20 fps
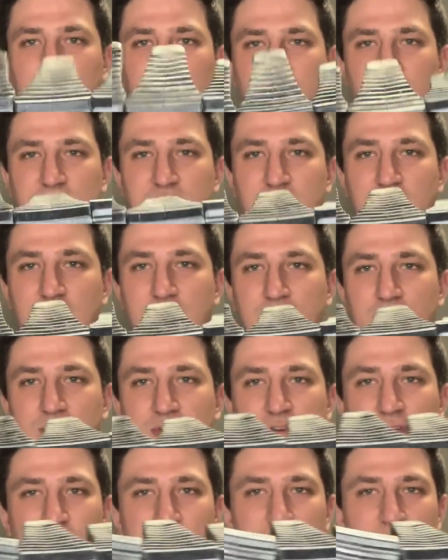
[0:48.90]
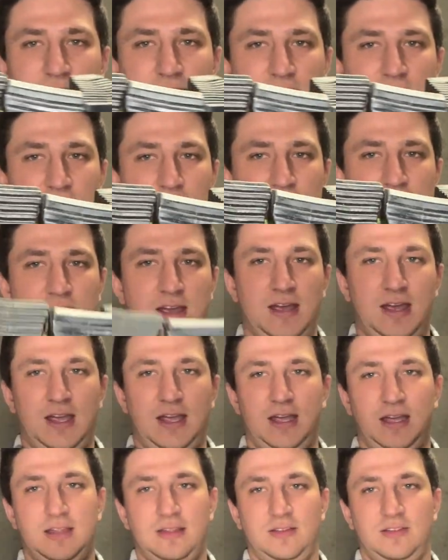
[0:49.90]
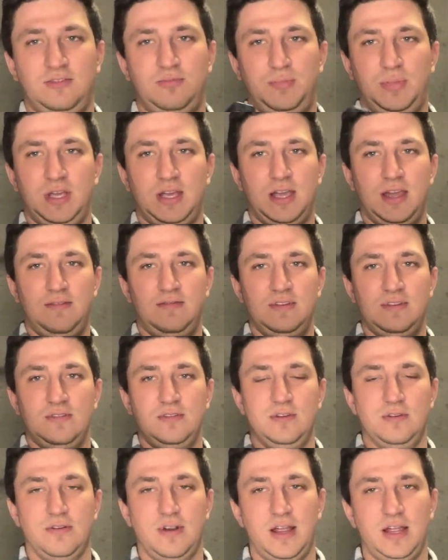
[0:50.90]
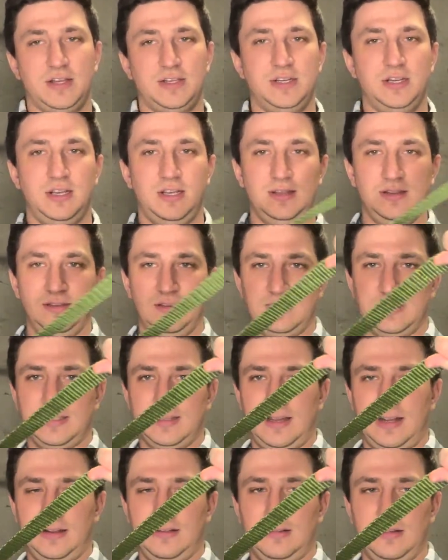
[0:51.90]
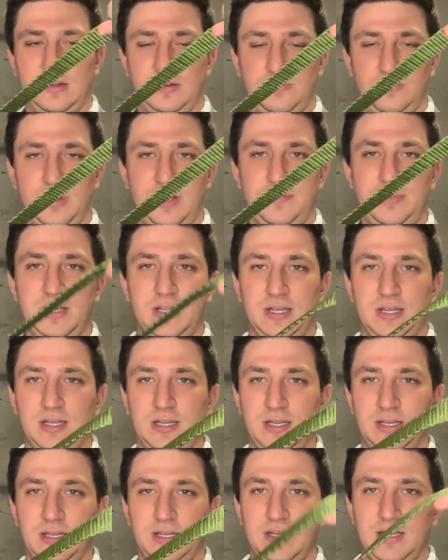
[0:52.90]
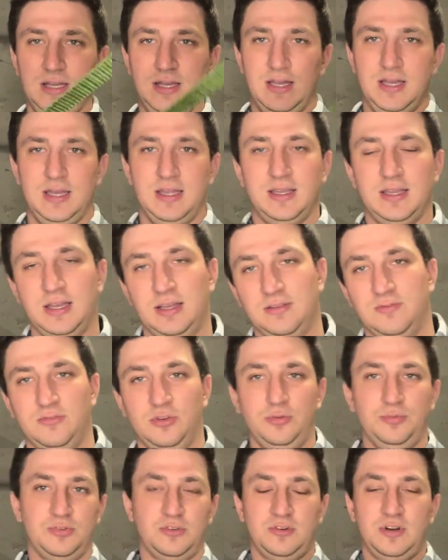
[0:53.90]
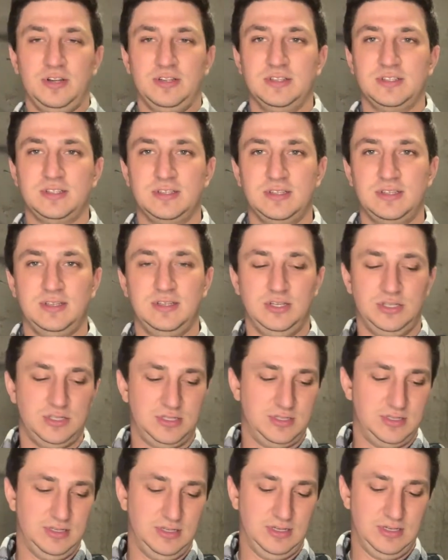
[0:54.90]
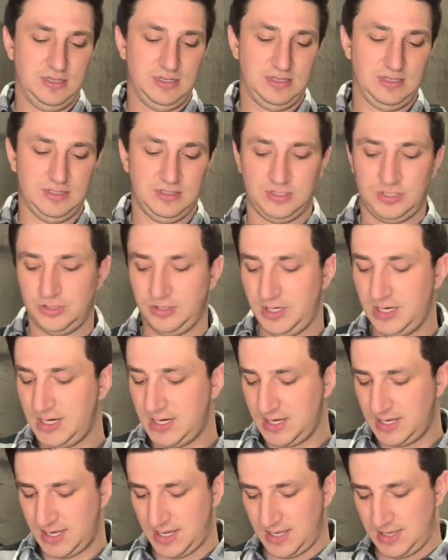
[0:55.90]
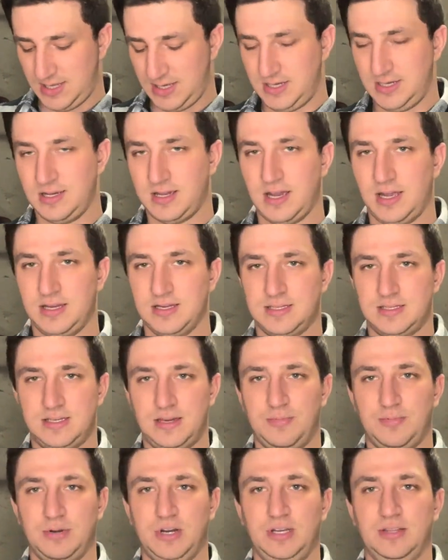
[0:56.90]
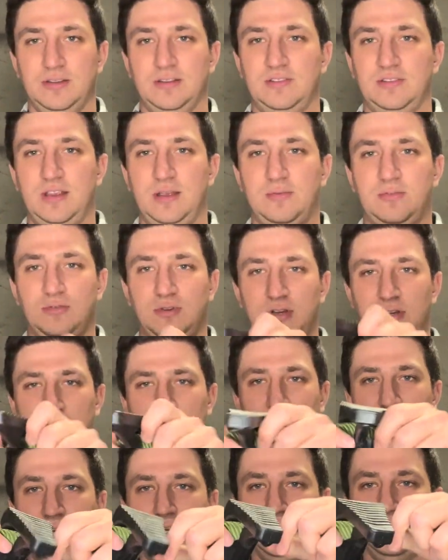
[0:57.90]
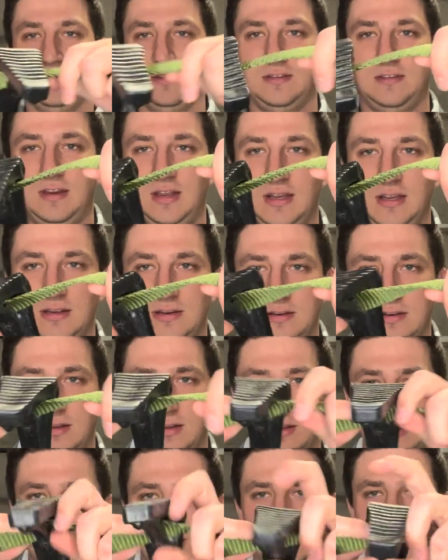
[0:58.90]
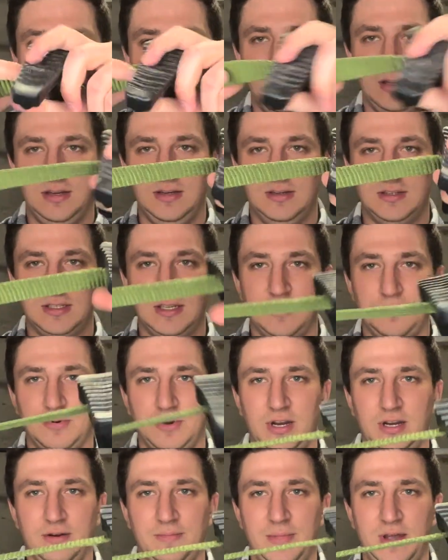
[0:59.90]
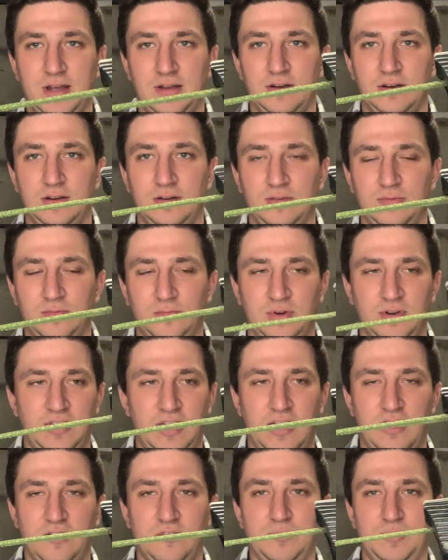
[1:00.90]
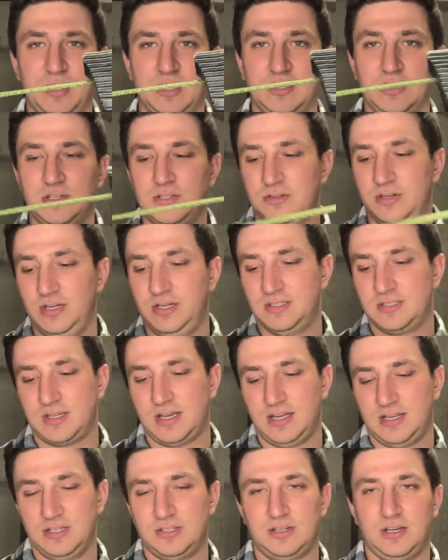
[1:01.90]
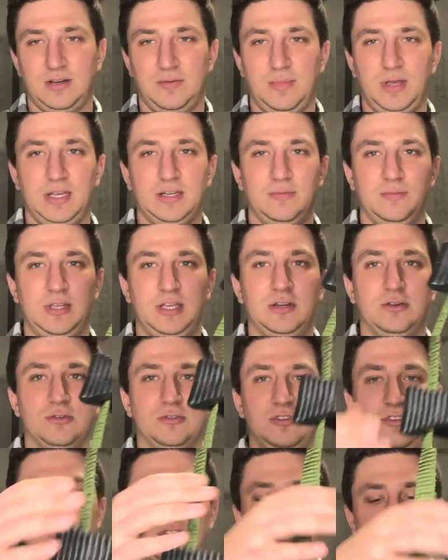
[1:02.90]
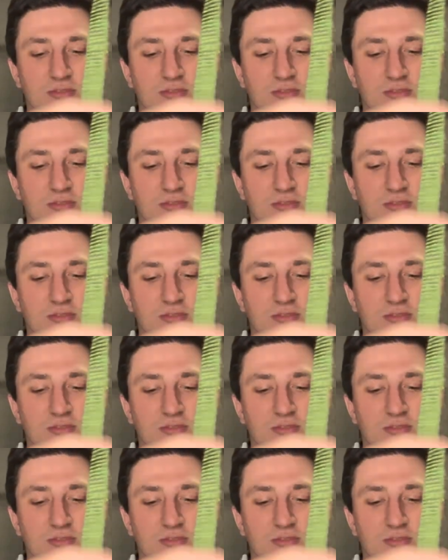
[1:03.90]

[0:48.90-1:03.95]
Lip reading: steps and this big heavy duty ratchet and this nylon webbing that loops around the tree, and then you kind of separate the steps when you're getting in the stand. You separate them out with however big the tree is, kind of try to make them equal distance